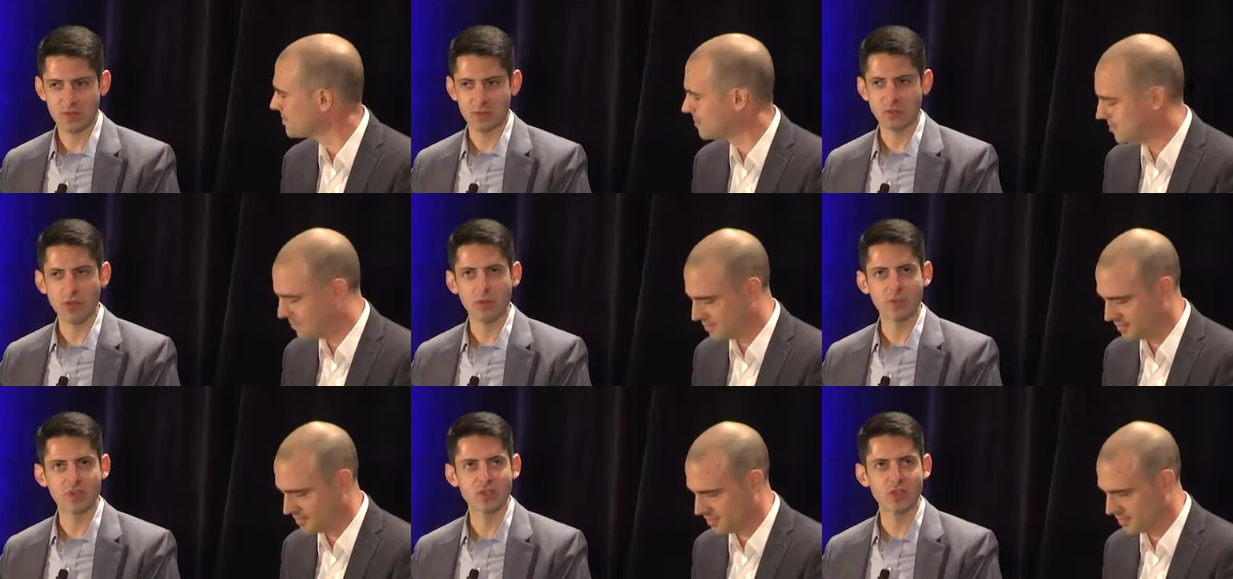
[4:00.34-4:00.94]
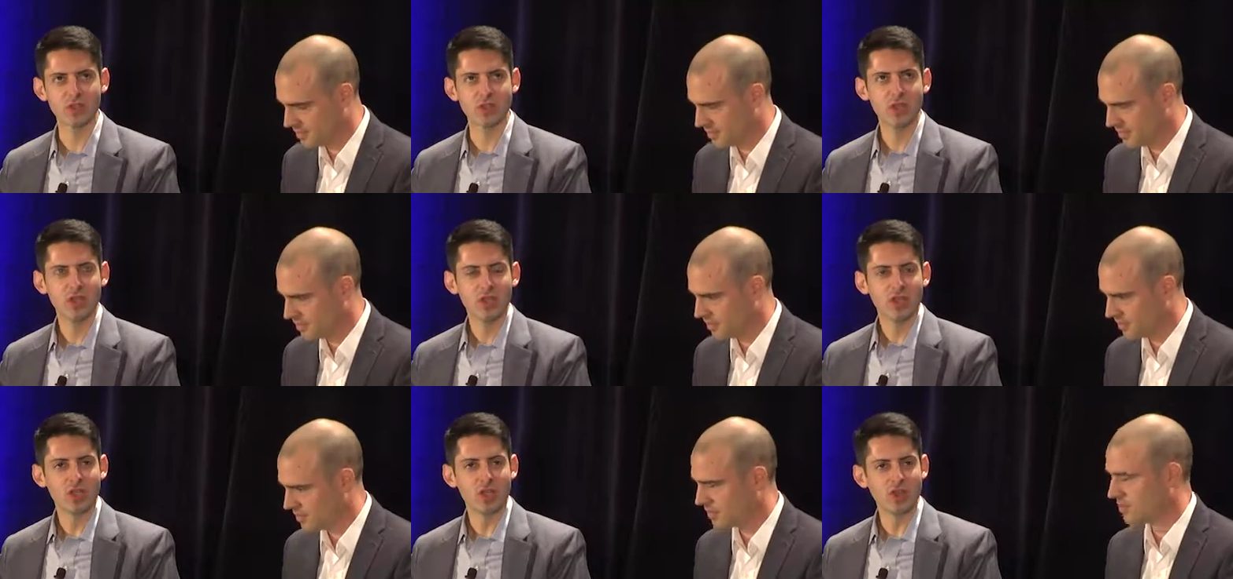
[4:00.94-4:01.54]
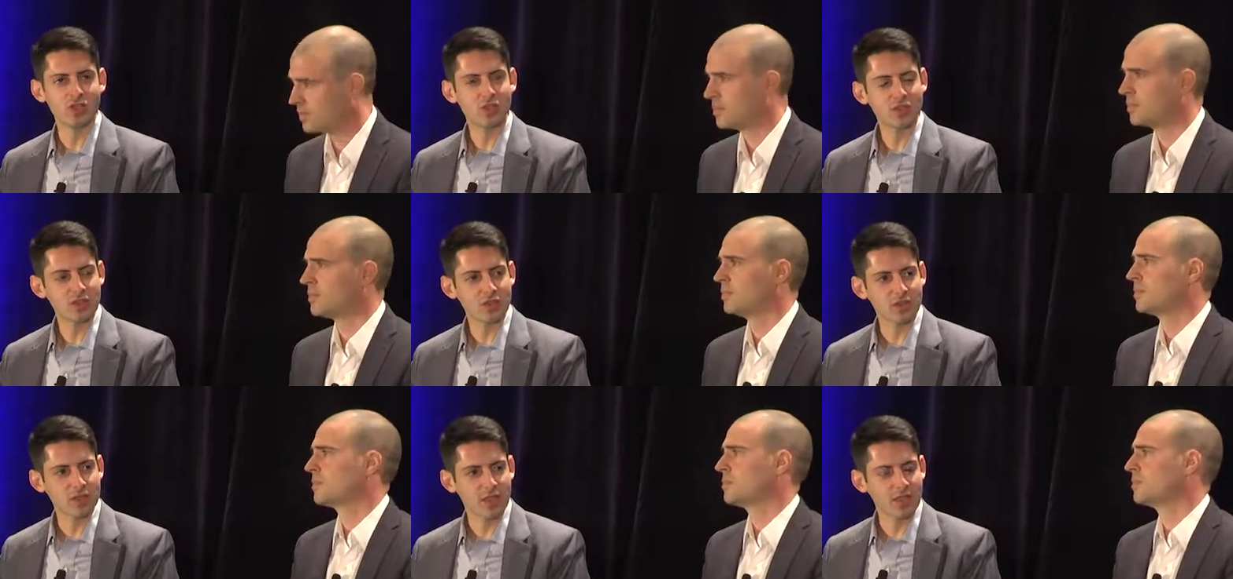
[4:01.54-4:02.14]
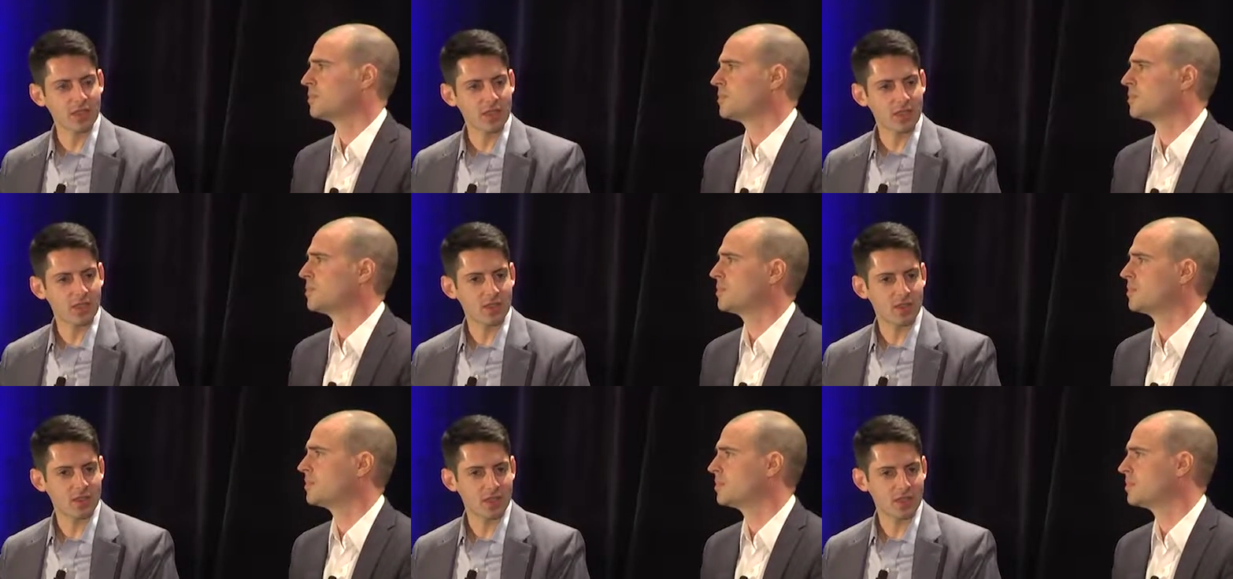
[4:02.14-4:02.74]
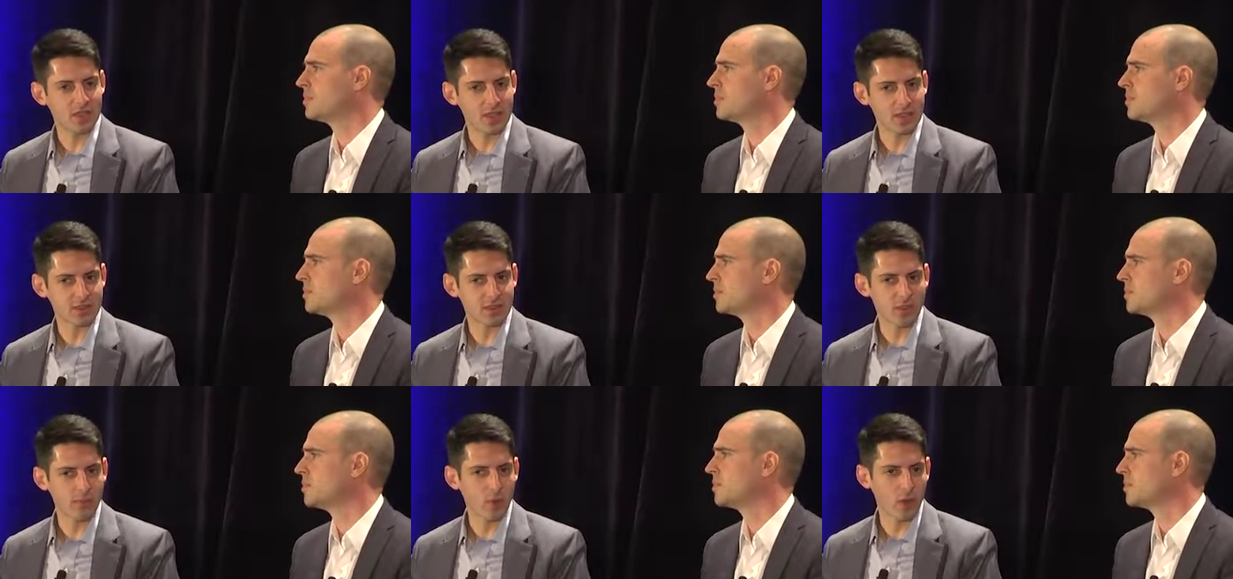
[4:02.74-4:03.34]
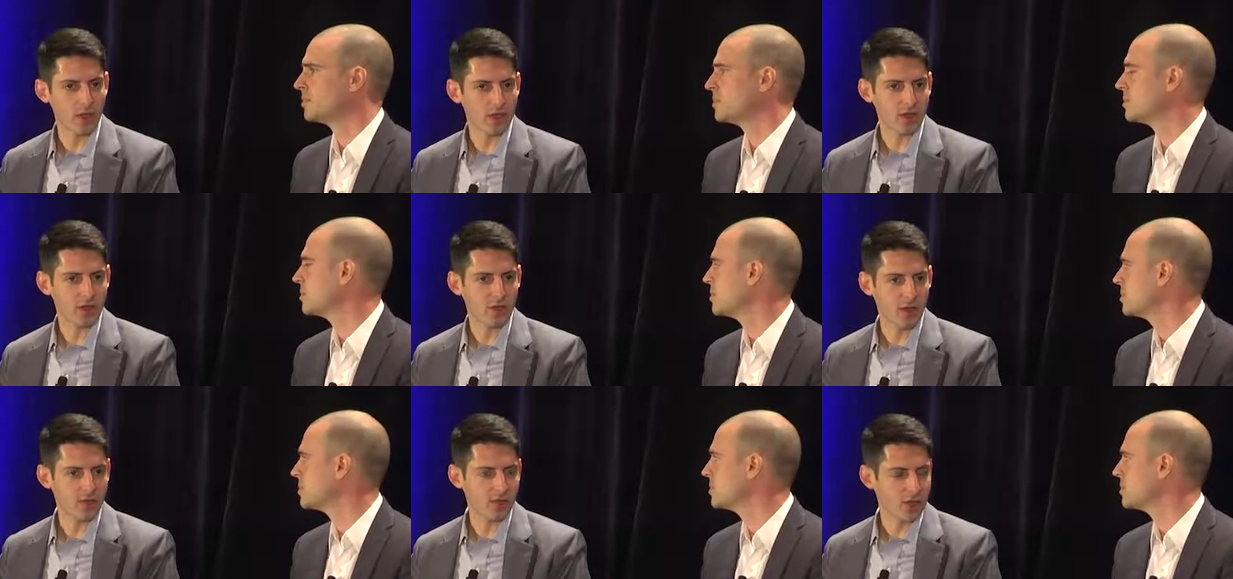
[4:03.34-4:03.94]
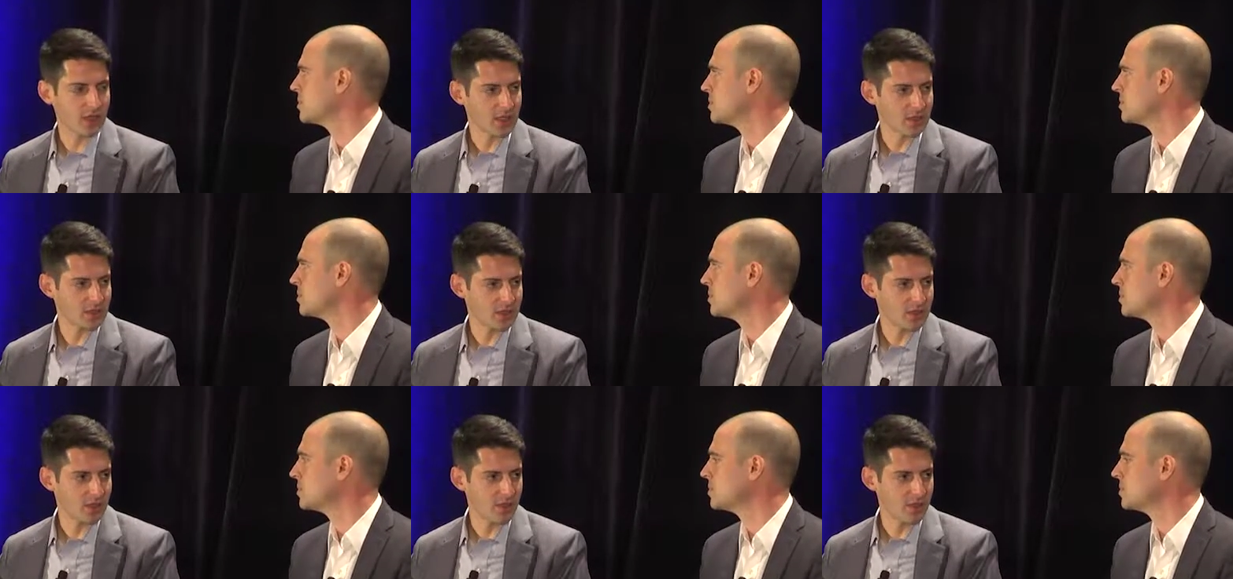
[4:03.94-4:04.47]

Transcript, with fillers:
Speaker 1: trouble. So, you know, do you still think that that at some point crowdfunding is a, a